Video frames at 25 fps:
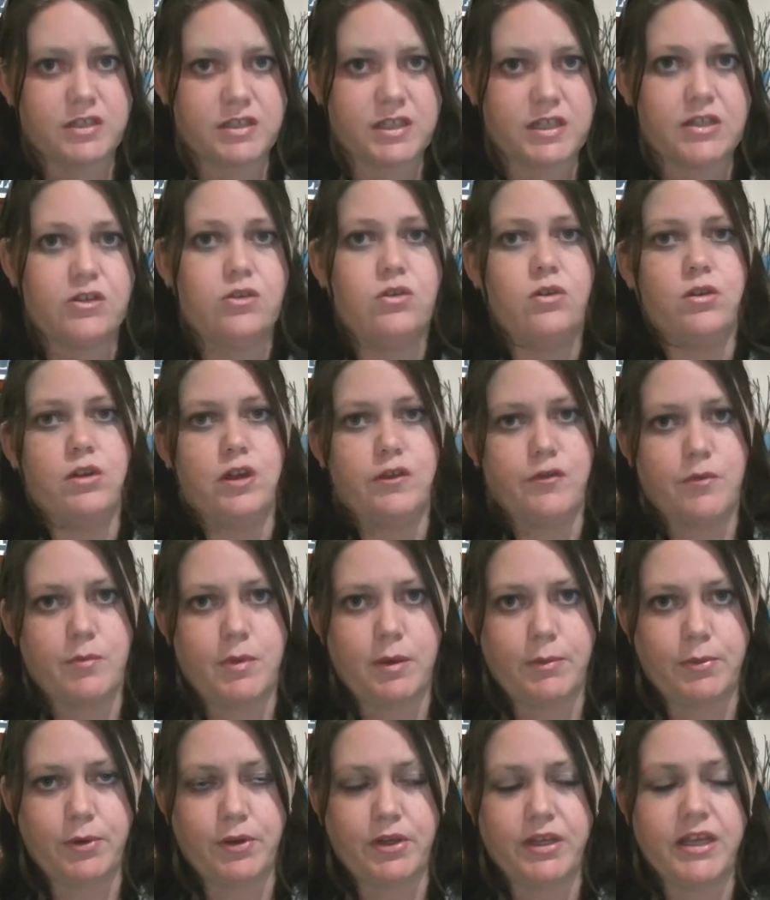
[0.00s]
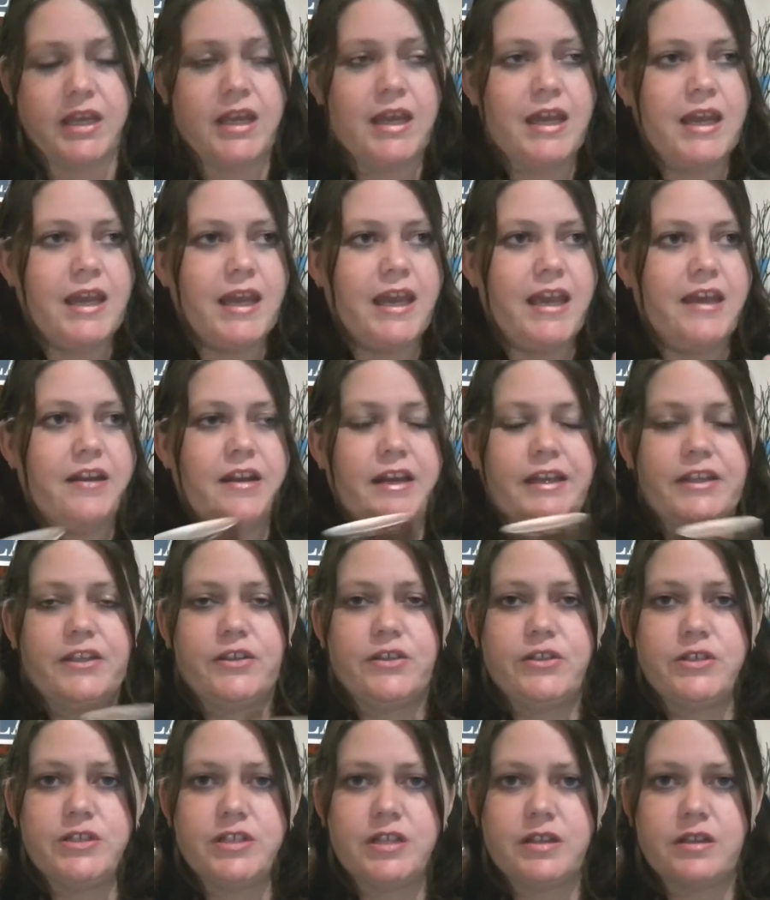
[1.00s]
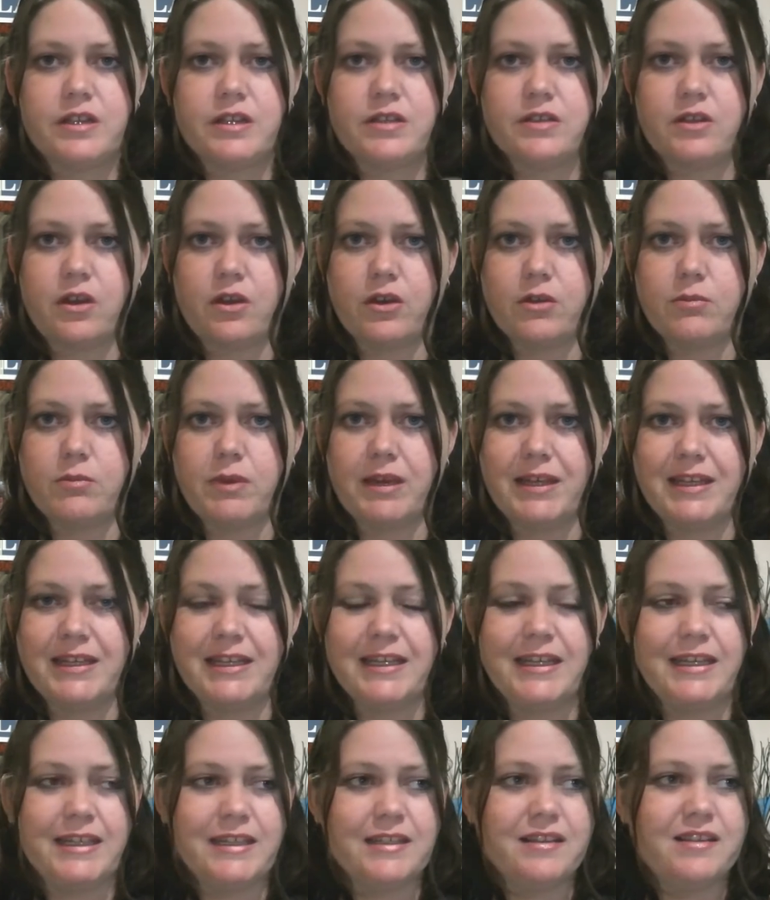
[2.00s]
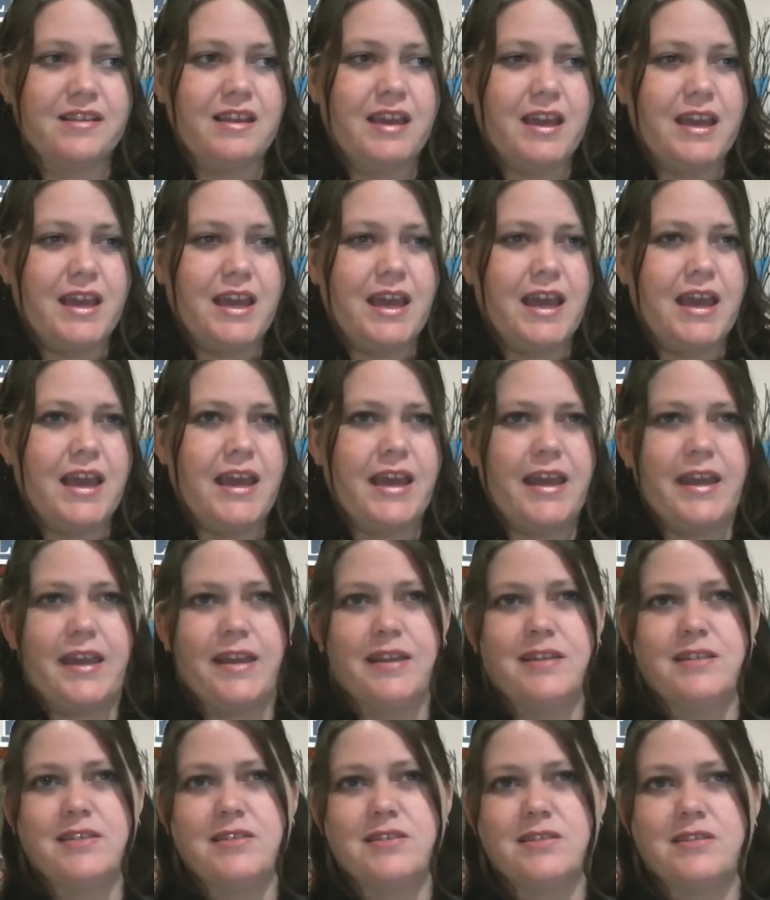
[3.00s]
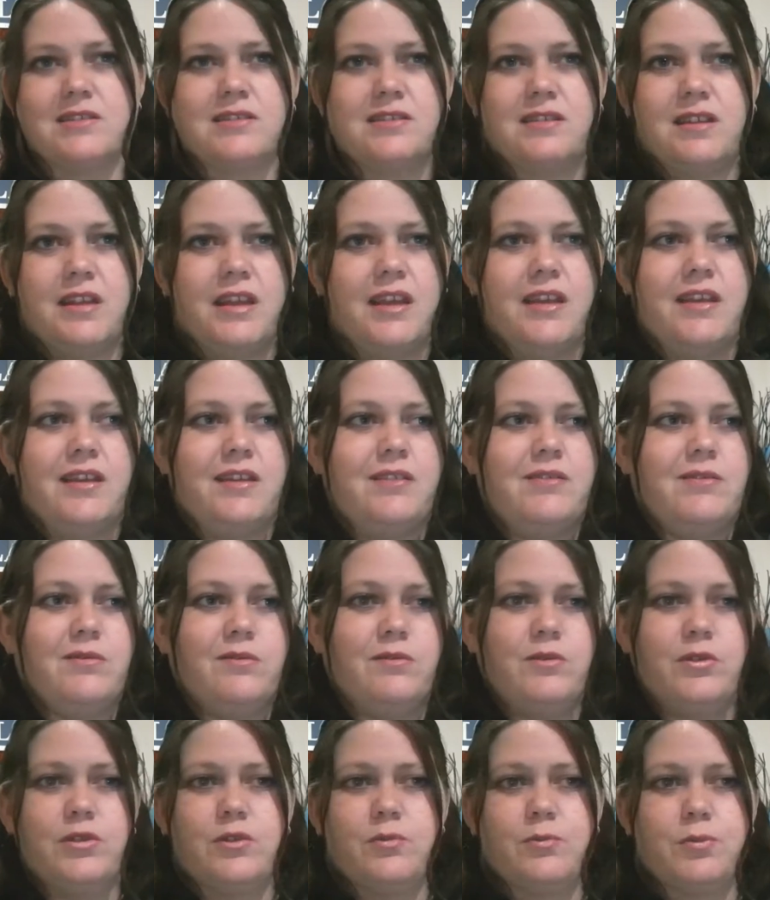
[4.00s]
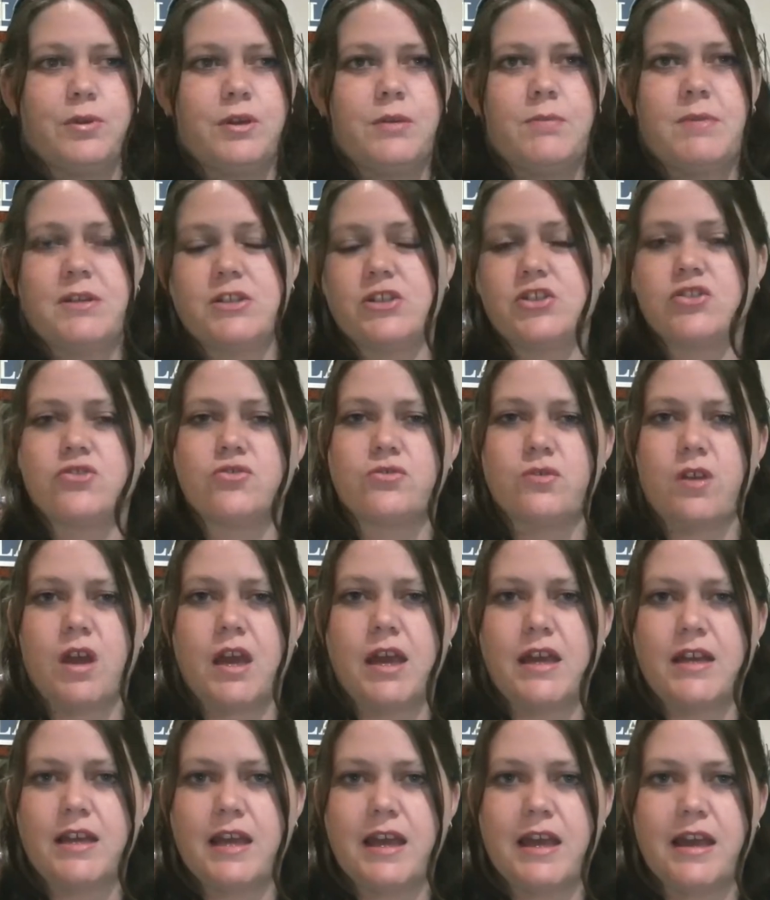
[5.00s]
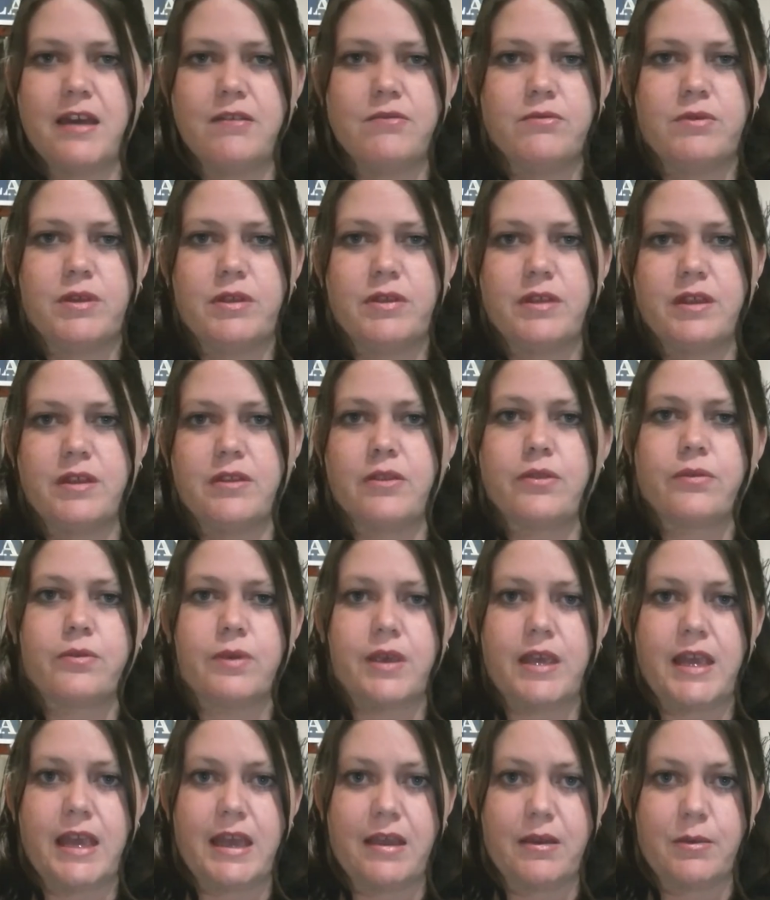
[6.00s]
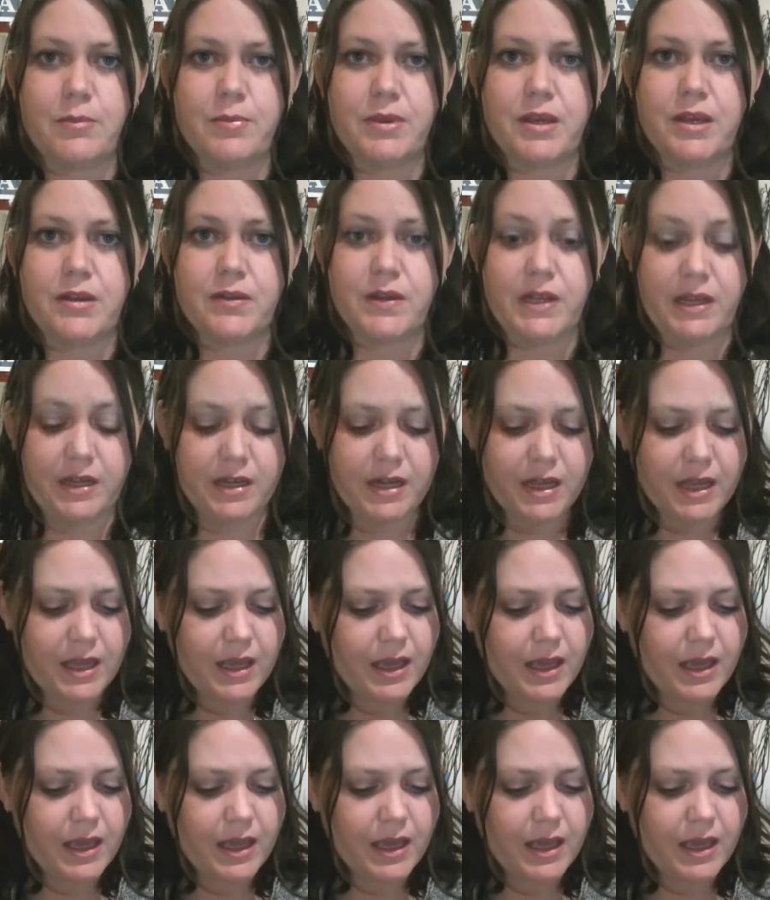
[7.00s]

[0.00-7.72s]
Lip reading: all over my body, and I used this on my legs, and it was pretty much dried out within 3-hour period.